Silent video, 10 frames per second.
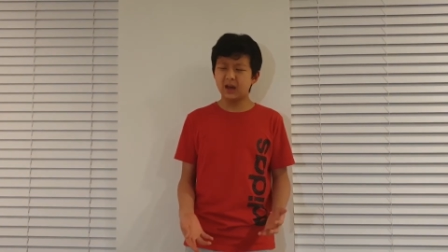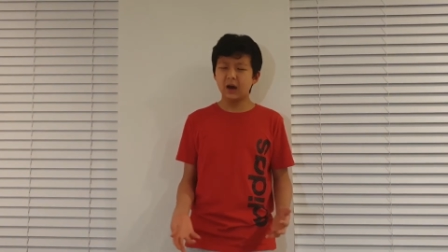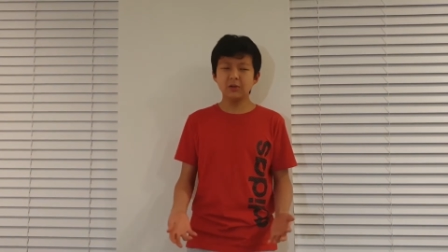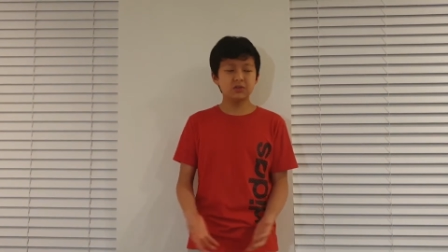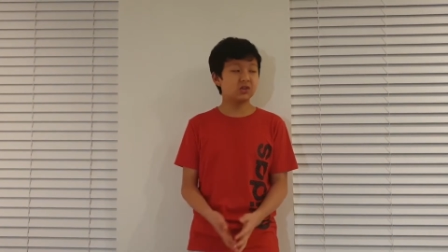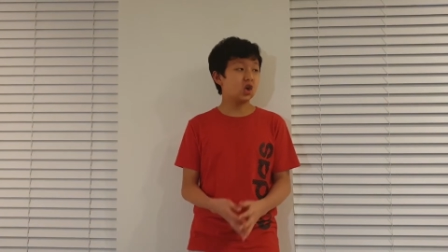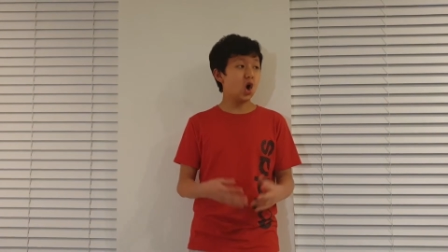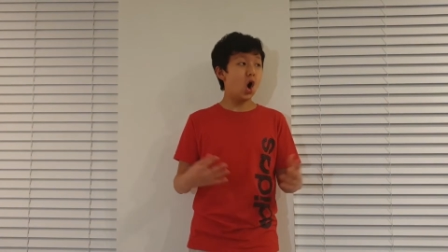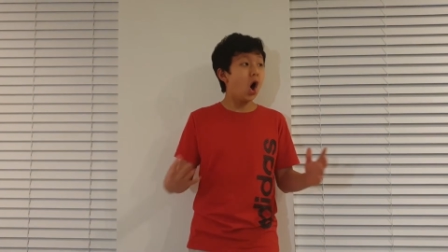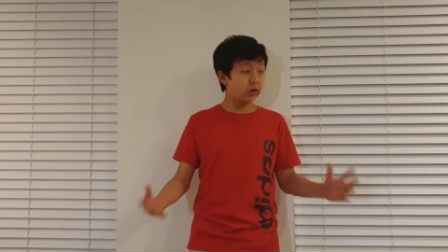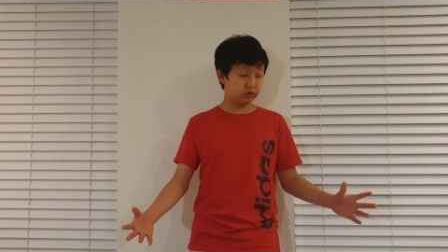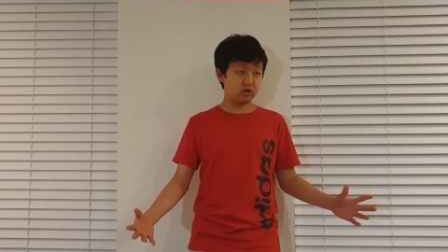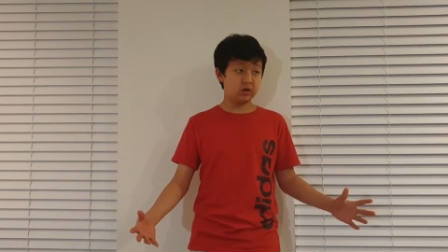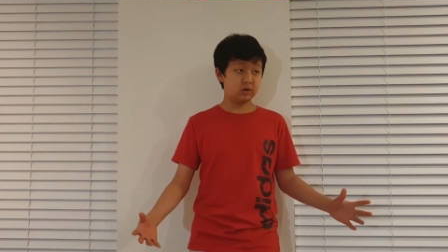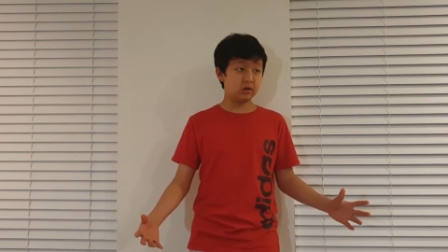I was just
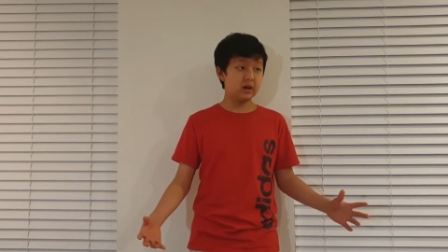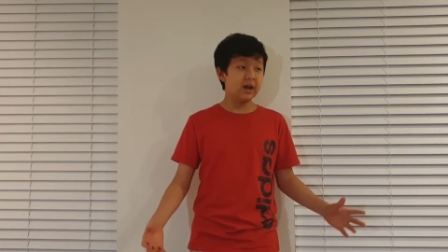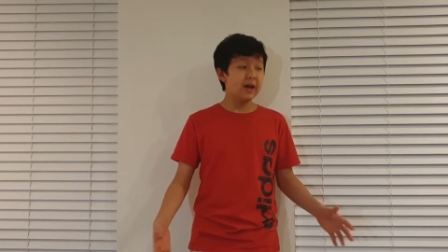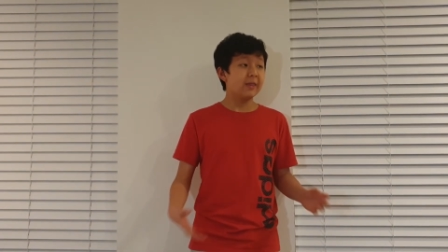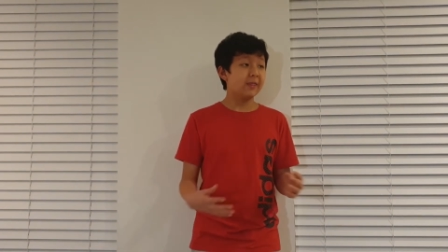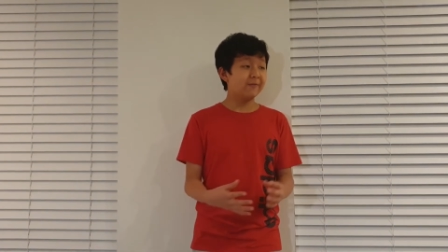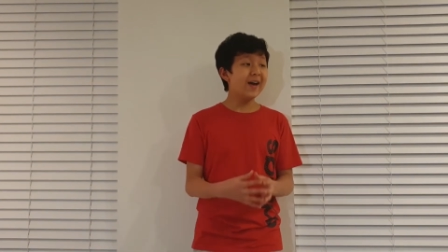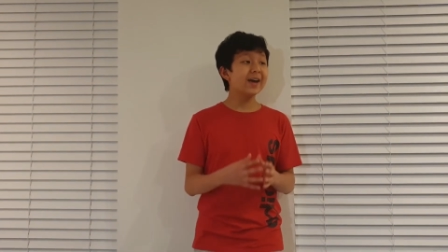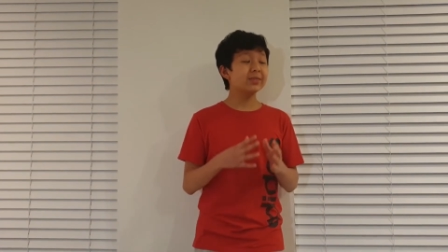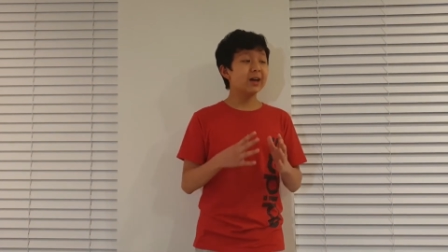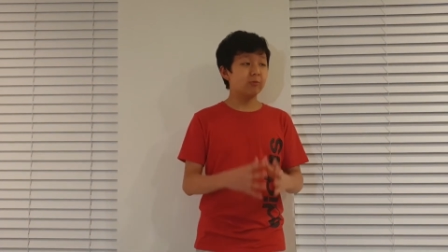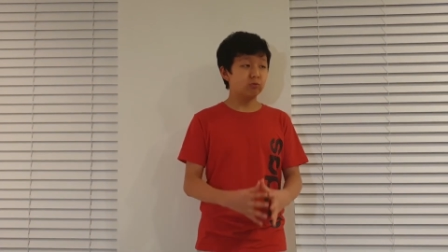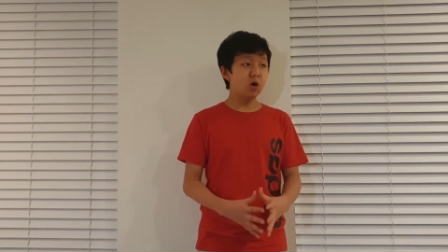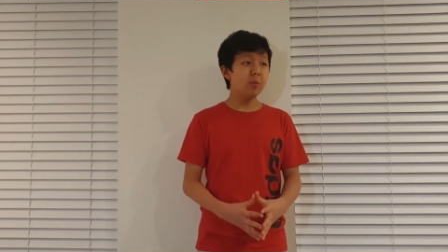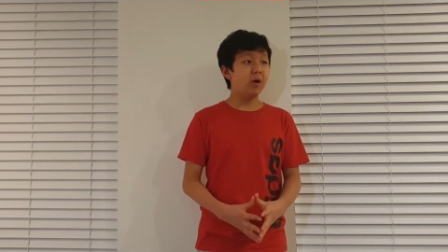awestruck. The fact that
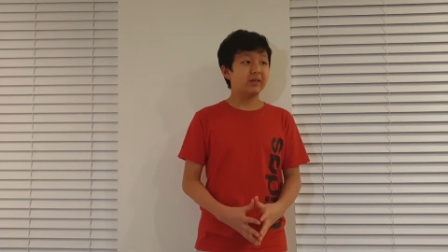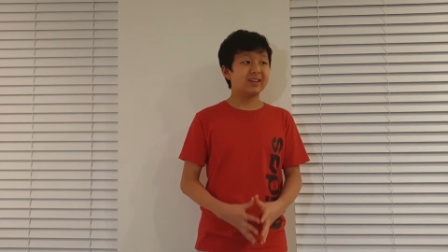robots